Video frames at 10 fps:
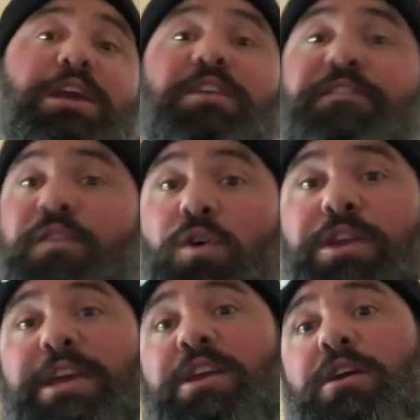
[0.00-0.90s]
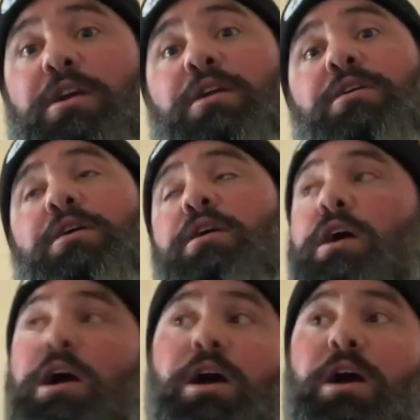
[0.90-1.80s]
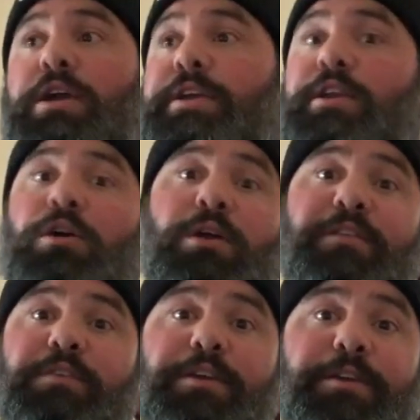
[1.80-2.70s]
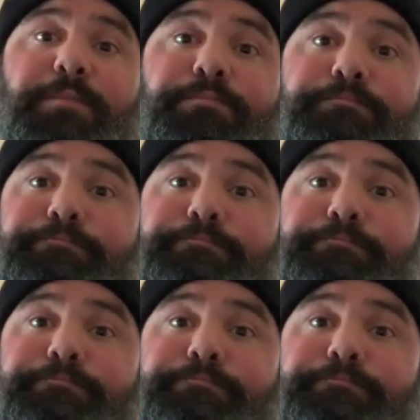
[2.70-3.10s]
in full gear, every